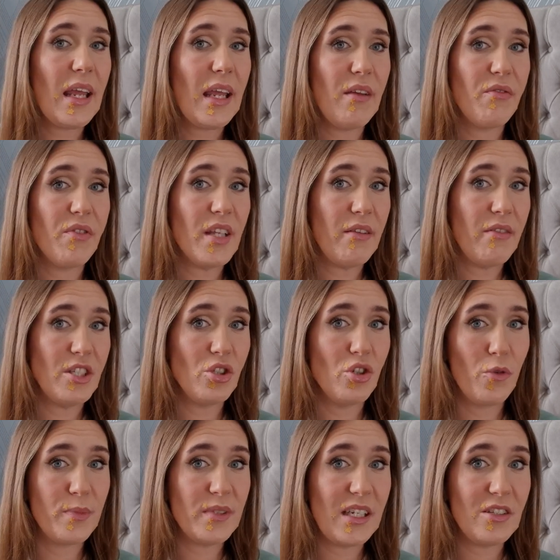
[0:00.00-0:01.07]
if there is an
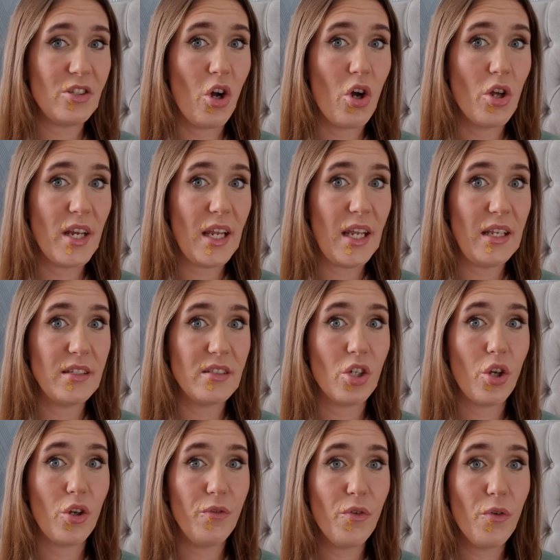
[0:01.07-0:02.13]
update on his
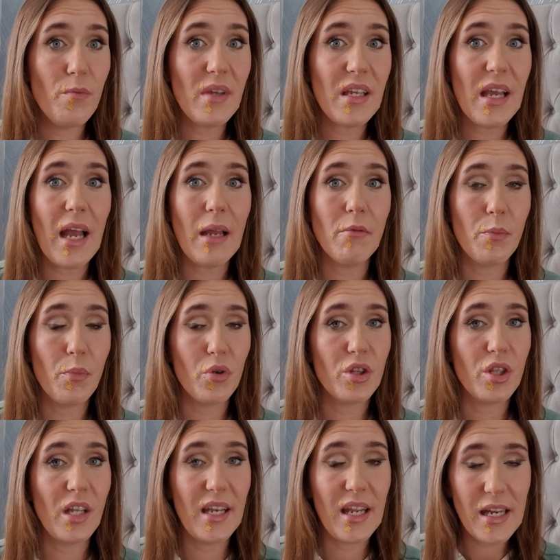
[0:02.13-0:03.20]
GoFundMe I will
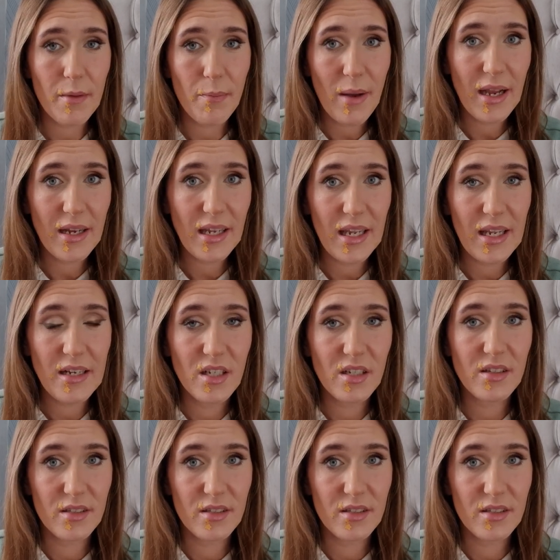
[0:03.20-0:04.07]
put the link back in